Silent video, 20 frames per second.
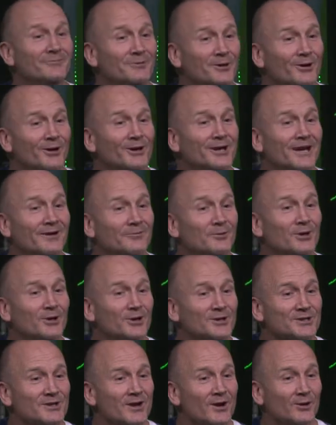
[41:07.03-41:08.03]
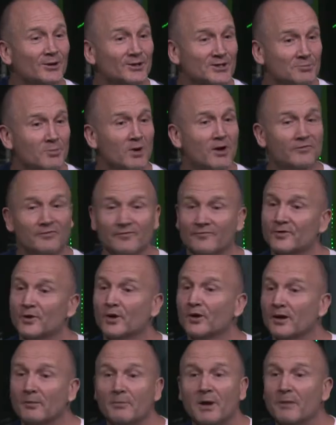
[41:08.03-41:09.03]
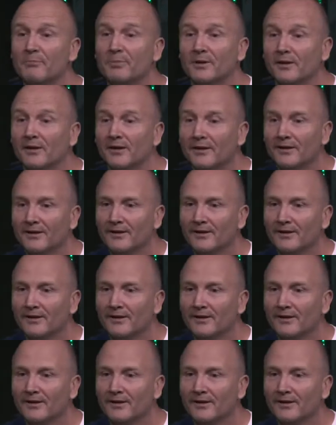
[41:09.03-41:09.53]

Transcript: We're okay. I've got a smile from Fiona. I'm happy.